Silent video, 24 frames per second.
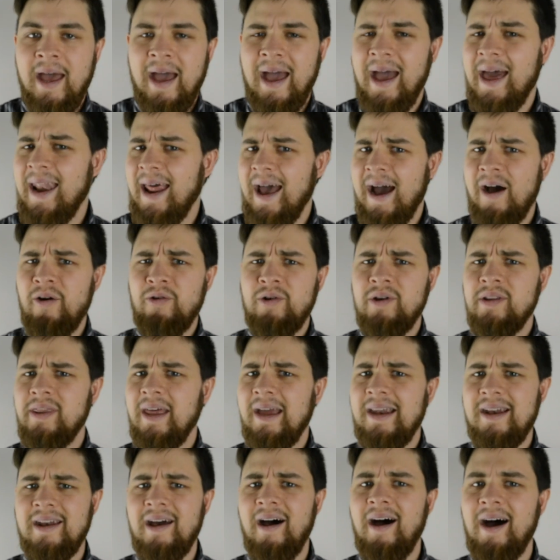And how could
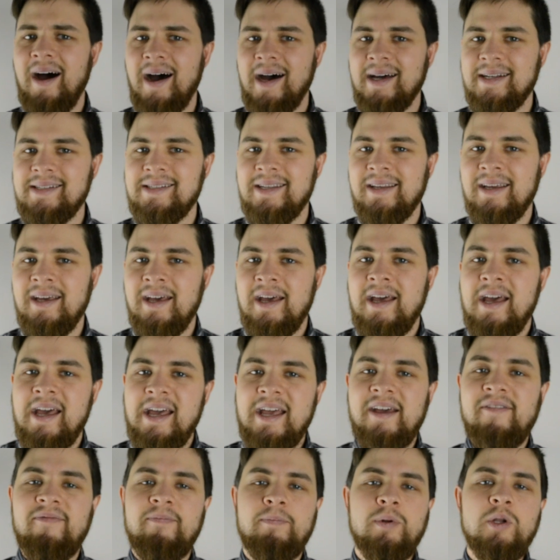they not?
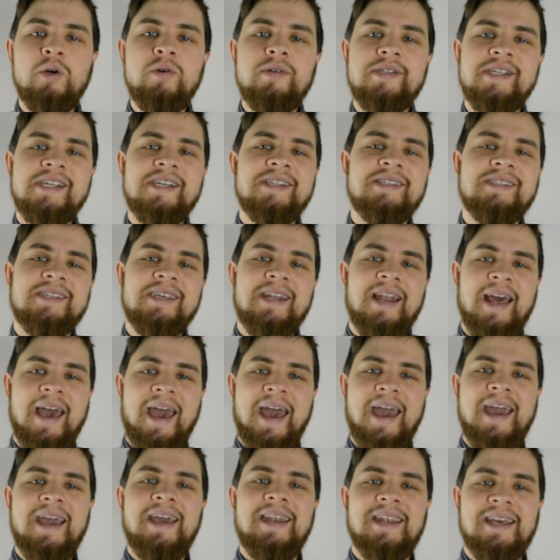If blue jeans in
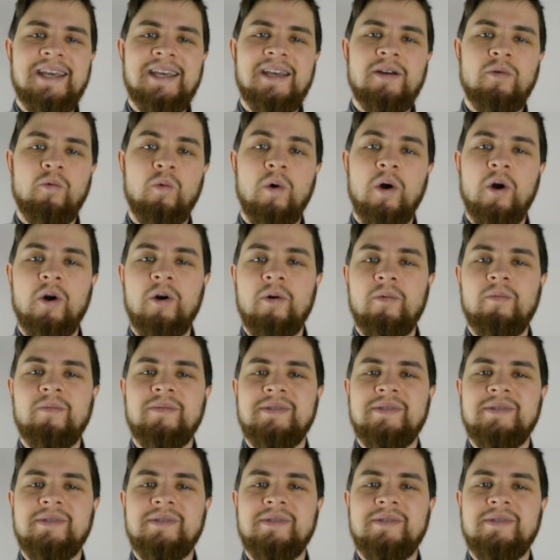Haiti were,